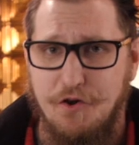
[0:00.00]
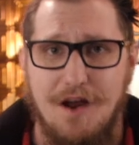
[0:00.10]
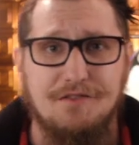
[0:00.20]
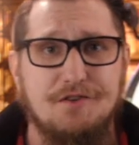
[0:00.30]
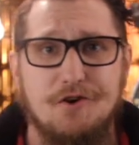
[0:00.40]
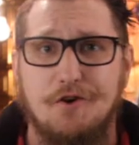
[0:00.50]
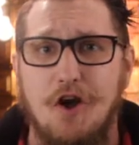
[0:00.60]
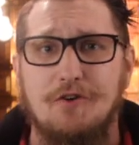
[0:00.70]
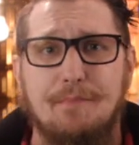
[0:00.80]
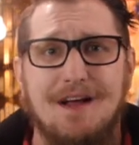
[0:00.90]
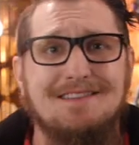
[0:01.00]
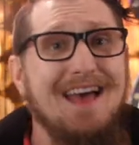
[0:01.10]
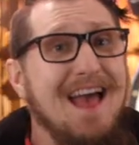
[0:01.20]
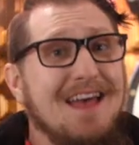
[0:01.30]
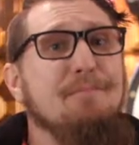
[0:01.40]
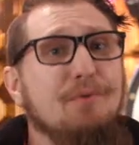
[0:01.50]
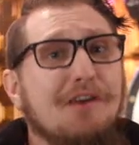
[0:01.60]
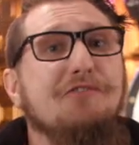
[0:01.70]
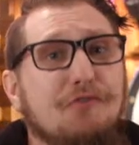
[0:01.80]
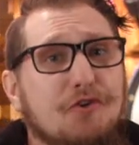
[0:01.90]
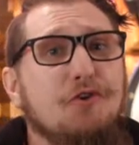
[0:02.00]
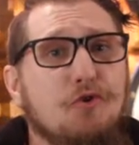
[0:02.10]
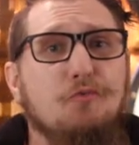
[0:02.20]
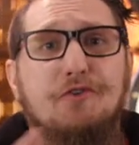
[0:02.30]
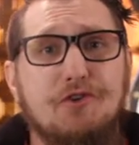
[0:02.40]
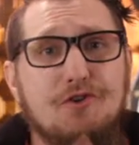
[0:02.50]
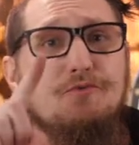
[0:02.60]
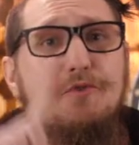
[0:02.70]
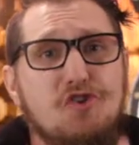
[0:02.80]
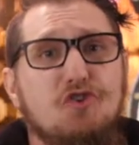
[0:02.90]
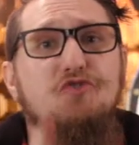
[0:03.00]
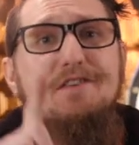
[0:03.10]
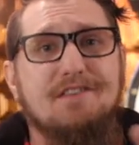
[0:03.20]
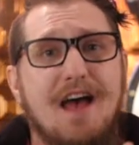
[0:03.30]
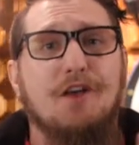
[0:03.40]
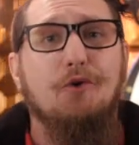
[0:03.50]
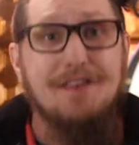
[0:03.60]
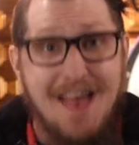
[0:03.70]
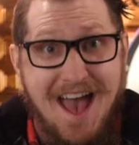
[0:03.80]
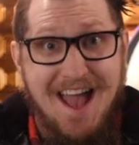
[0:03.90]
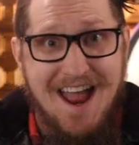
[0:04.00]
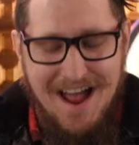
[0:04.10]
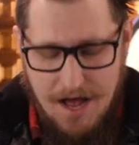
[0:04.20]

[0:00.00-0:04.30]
grounds in your garden beds, A+ for you. Reduce, reuse, recycle. Yay!